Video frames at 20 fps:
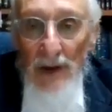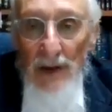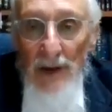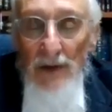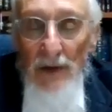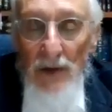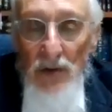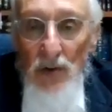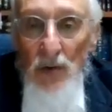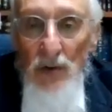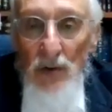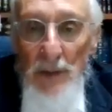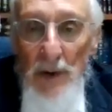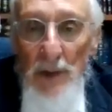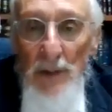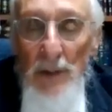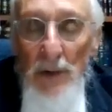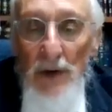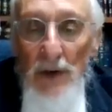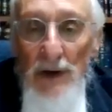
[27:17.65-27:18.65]
that the Jewish
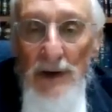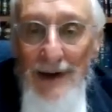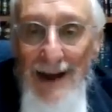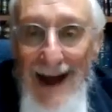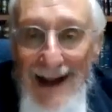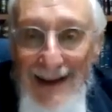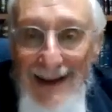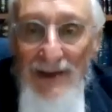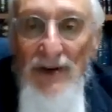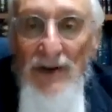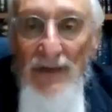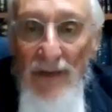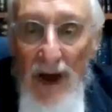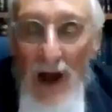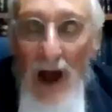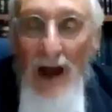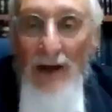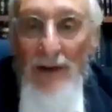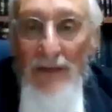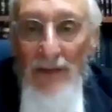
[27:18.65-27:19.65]
people cannot
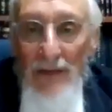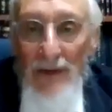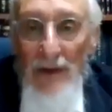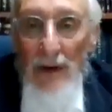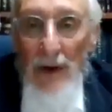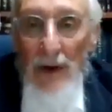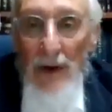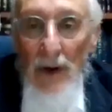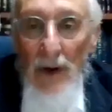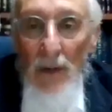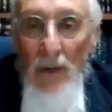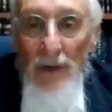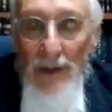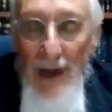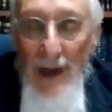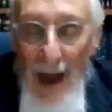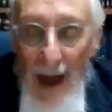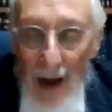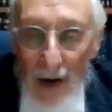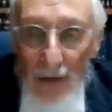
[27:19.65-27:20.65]
survive
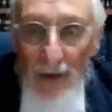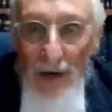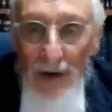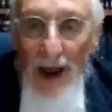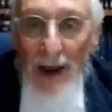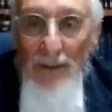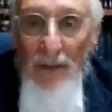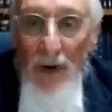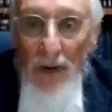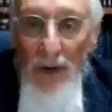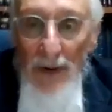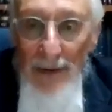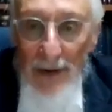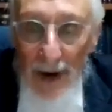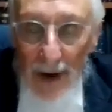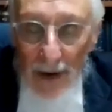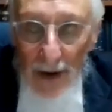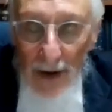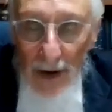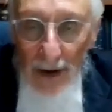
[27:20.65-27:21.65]
without a
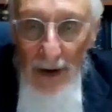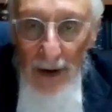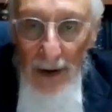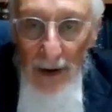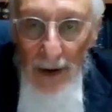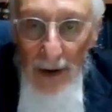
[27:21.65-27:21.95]
Moraderech,